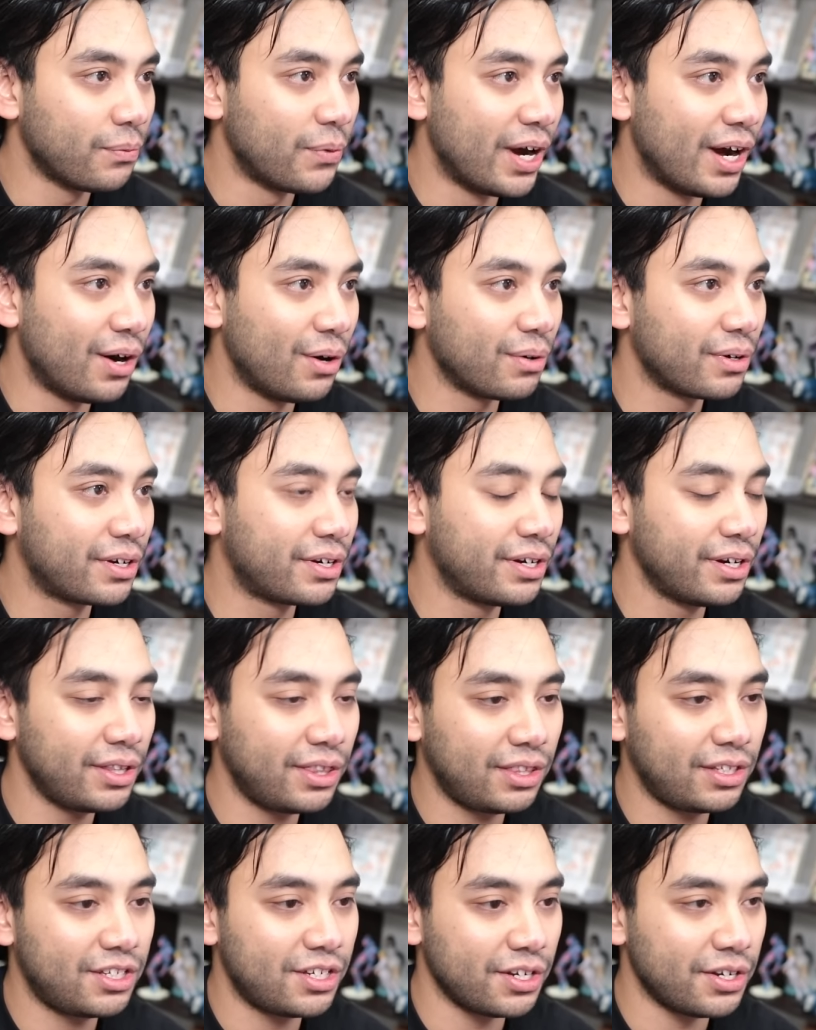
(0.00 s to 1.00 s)
Well,
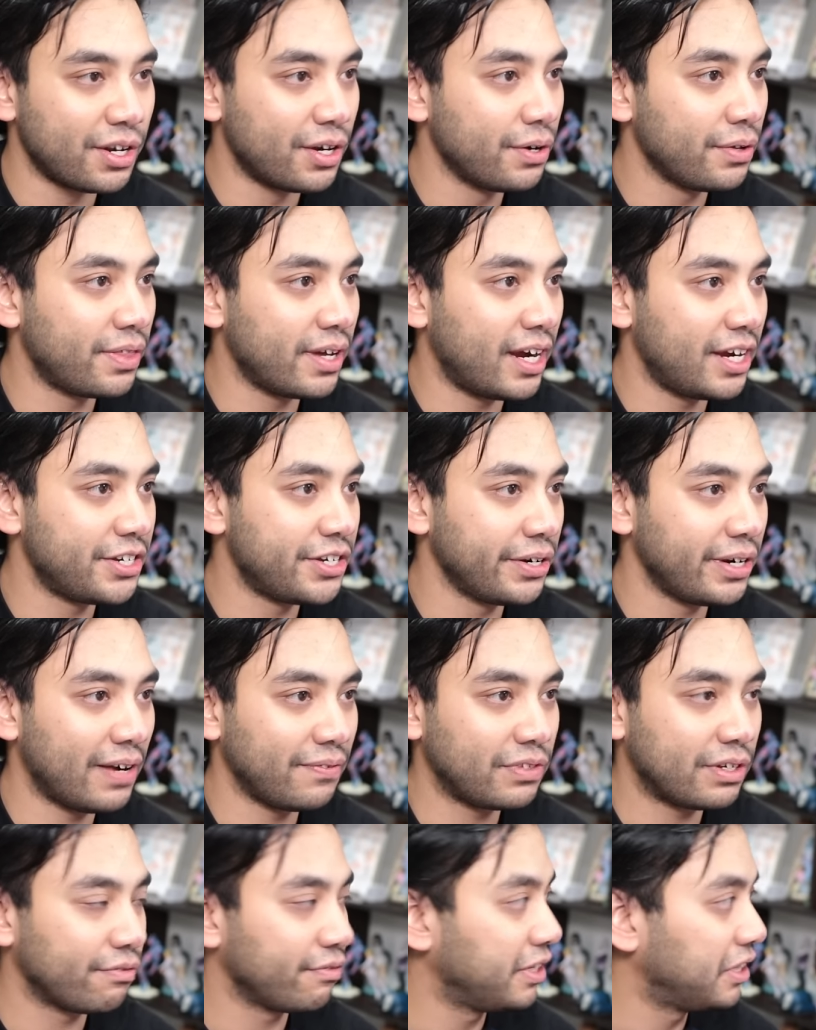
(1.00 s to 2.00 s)
good to know that I don't
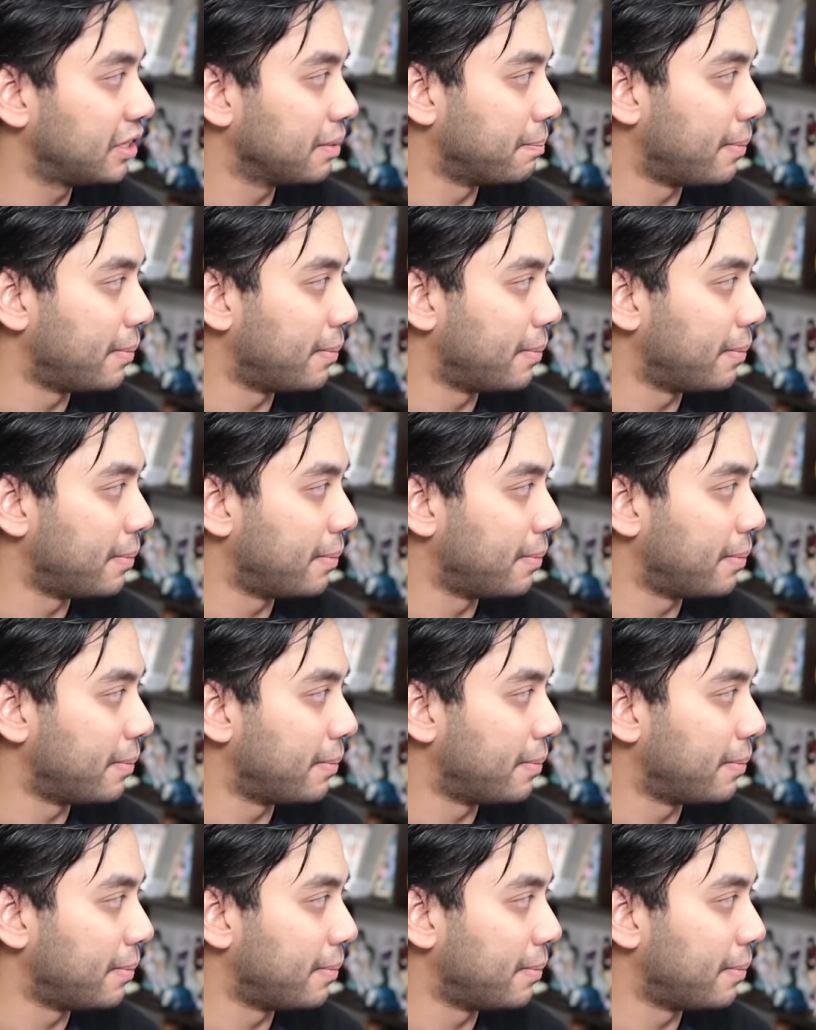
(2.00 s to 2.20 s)
have to read the